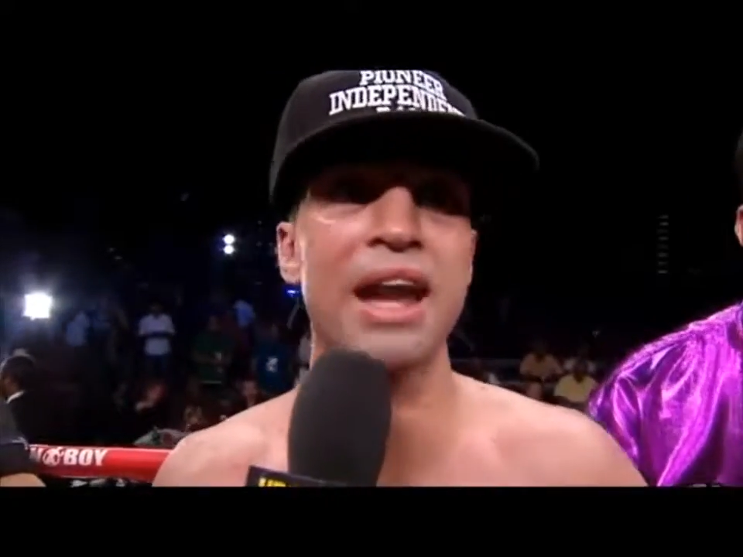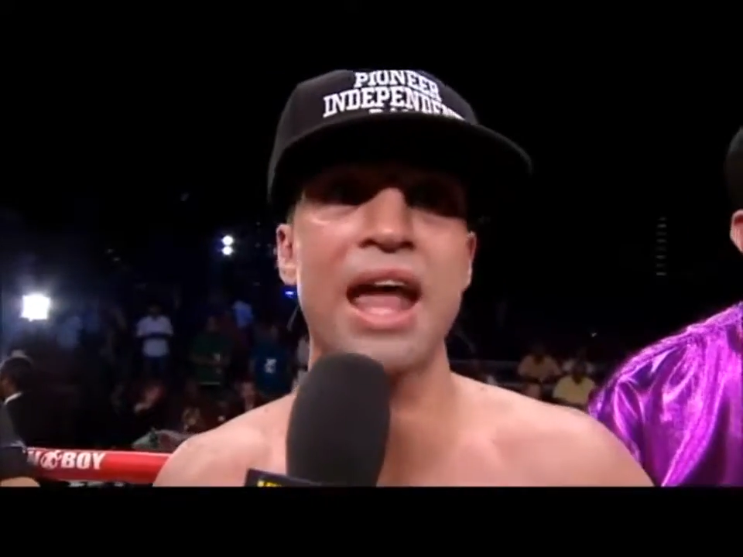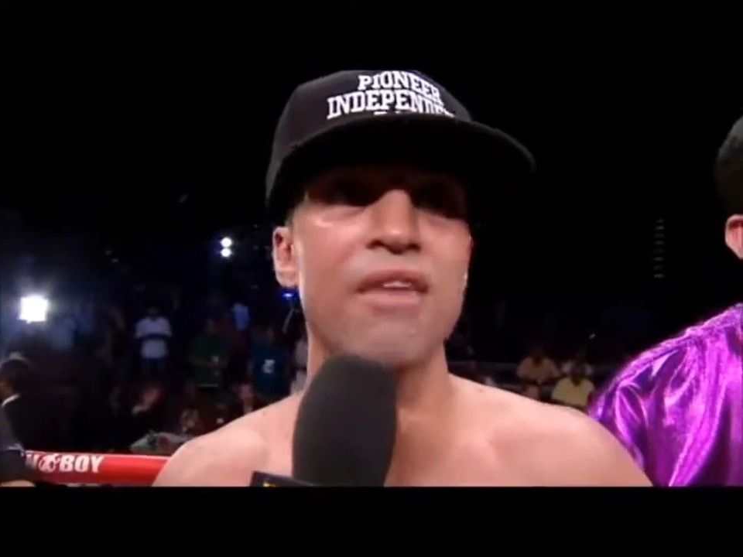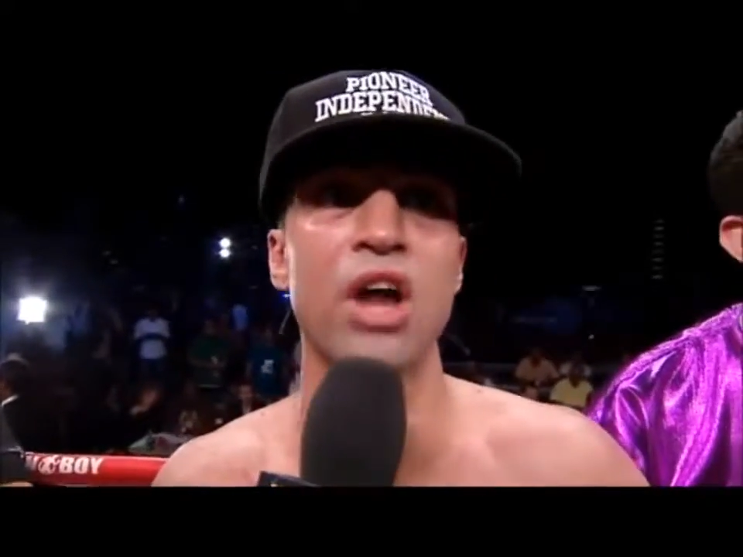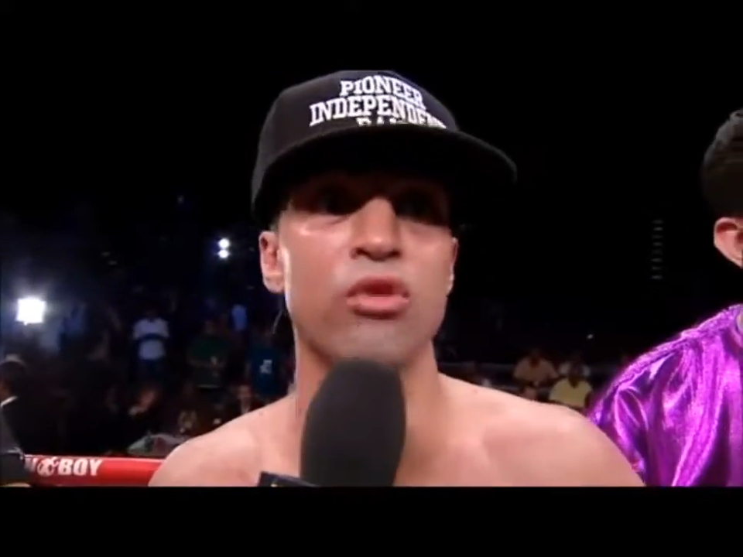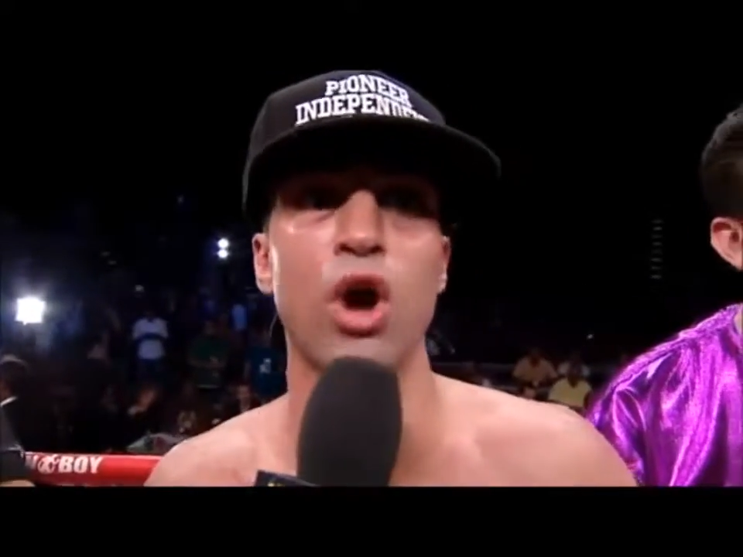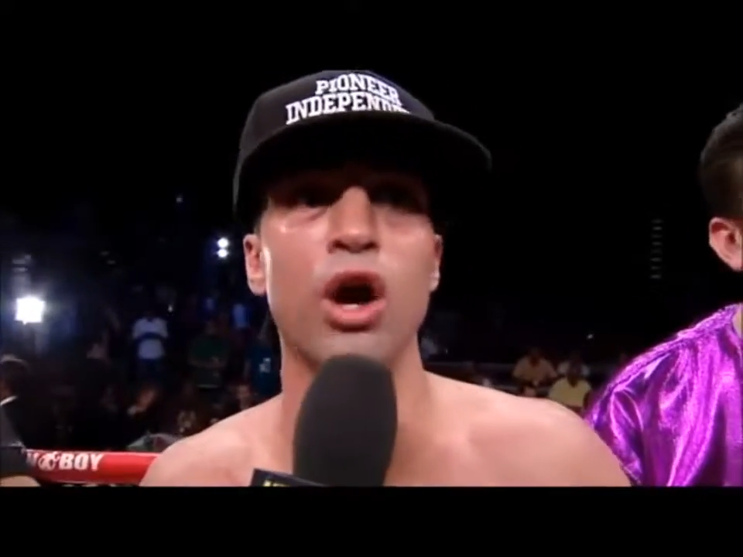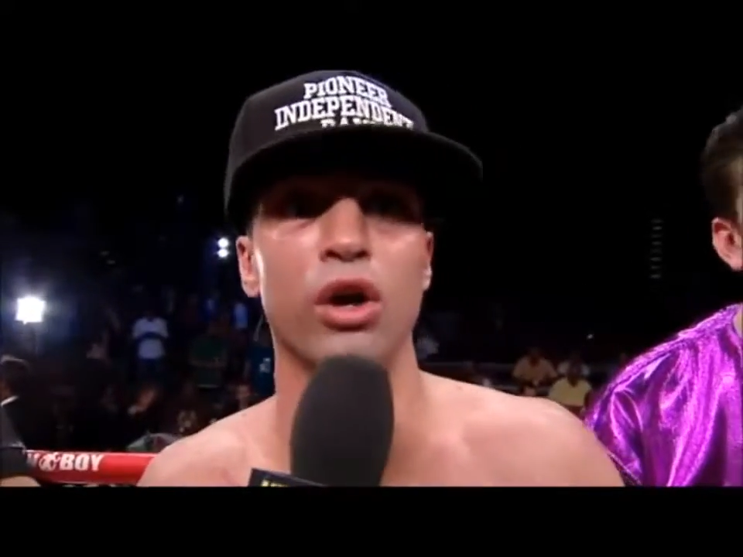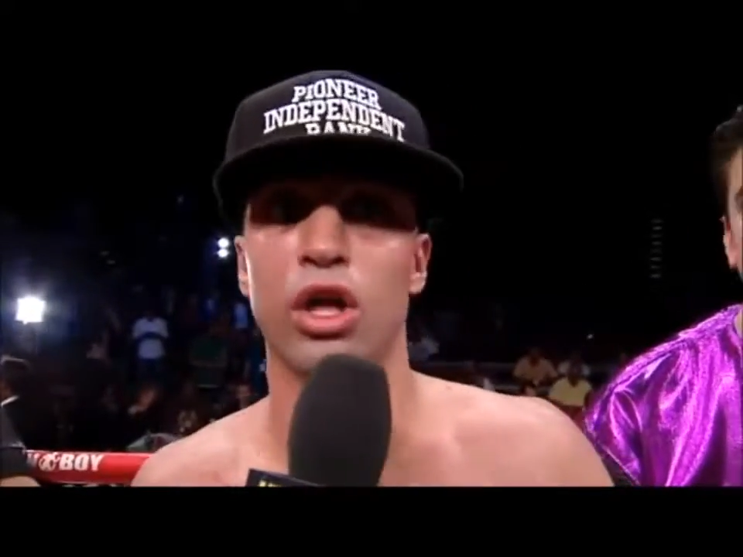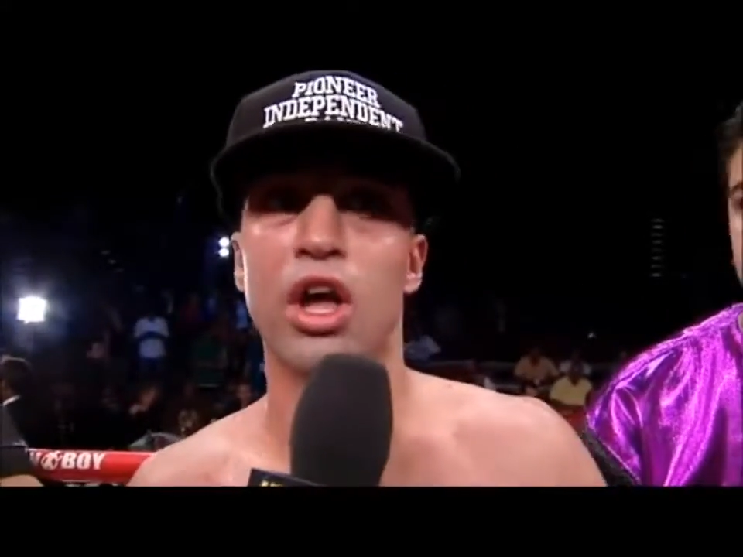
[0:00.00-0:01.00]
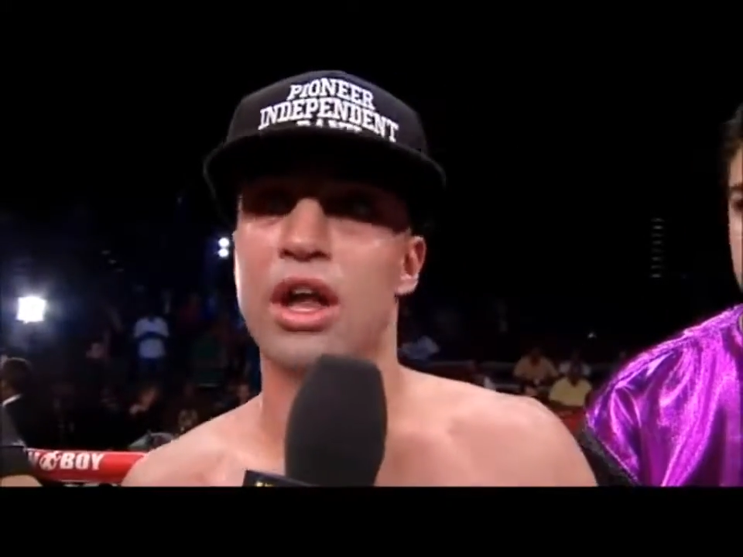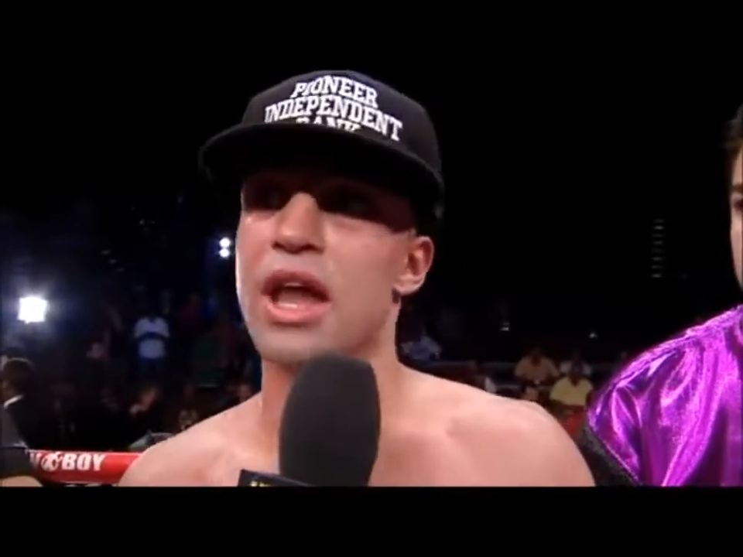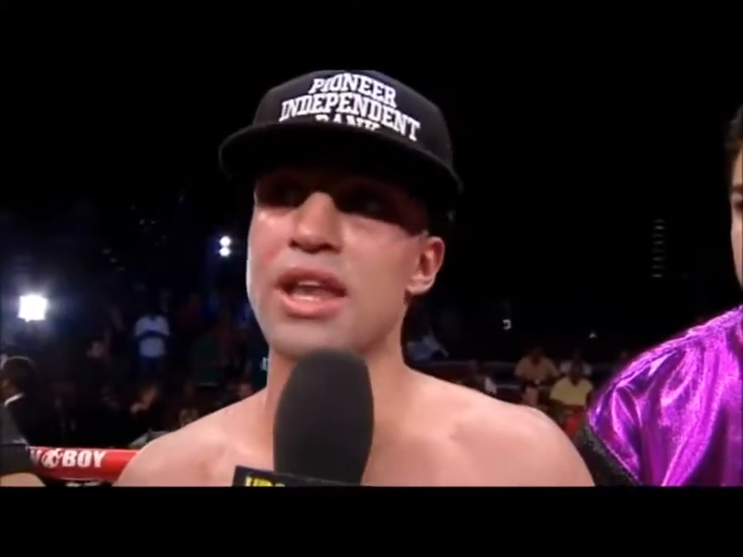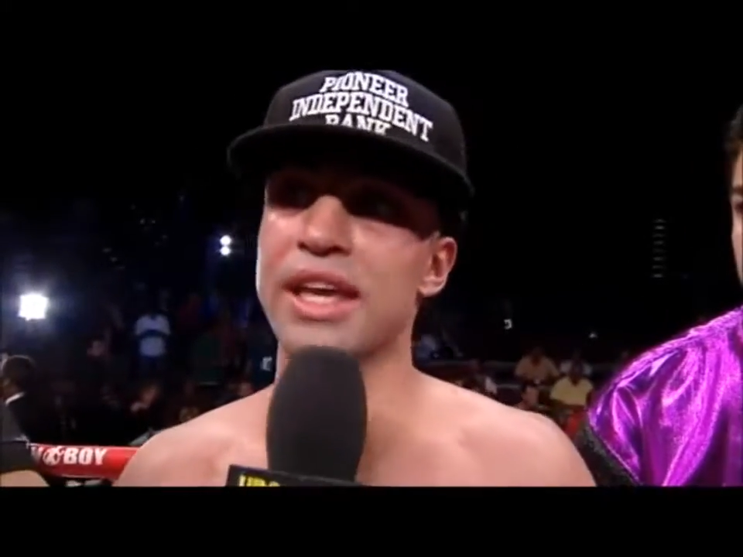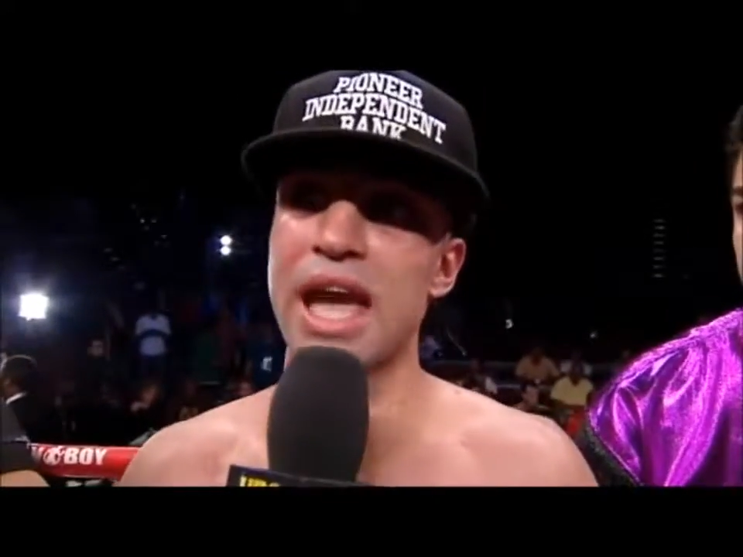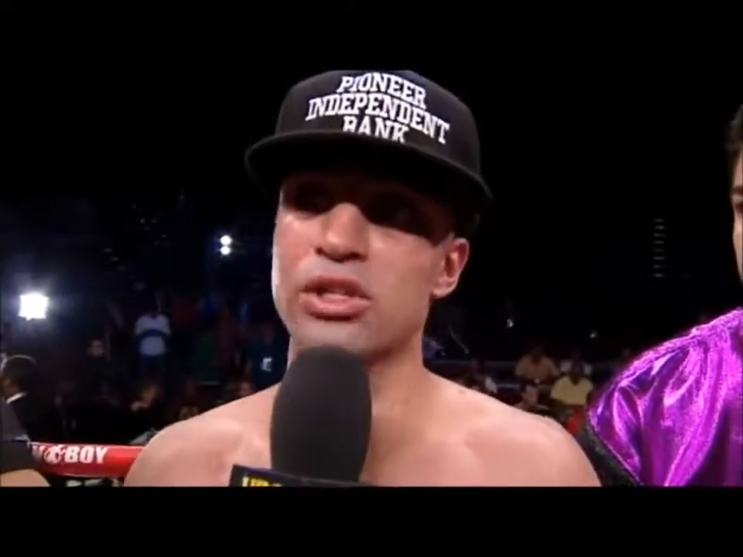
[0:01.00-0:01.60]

I didn't have nothing wrong, nothing